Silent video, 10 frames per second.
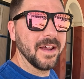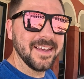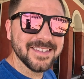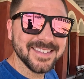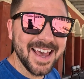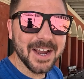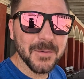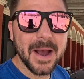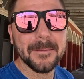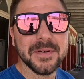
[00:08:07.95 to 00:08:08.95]
didn't
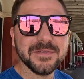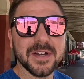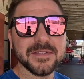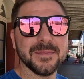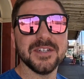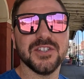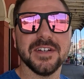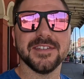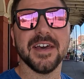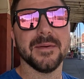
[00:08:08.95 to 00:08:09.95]
Saccarap build up to be
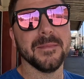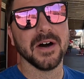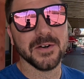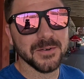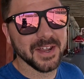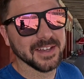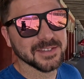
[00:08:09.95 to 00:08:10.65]
just like modern-day